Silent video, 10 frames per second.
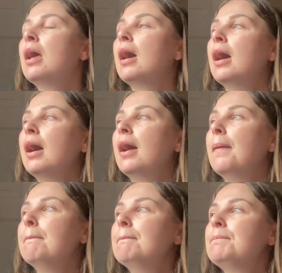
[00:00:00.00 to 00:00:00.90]

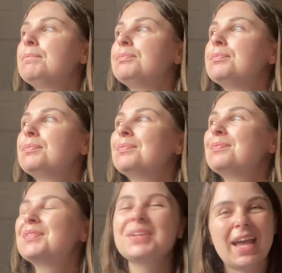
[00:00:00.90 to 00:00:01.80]

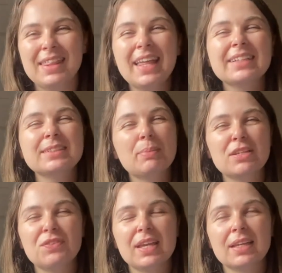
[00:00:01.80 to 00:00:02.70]
So yeah, that's the
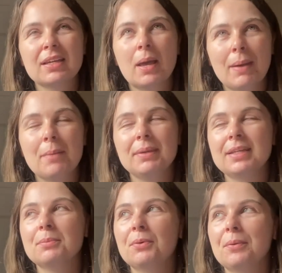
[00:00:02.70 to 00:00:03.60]
best thing about
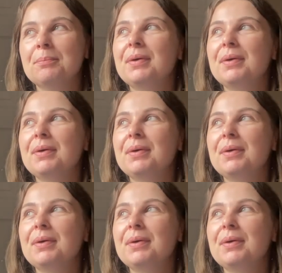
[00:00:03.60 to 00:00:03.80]
being a mom.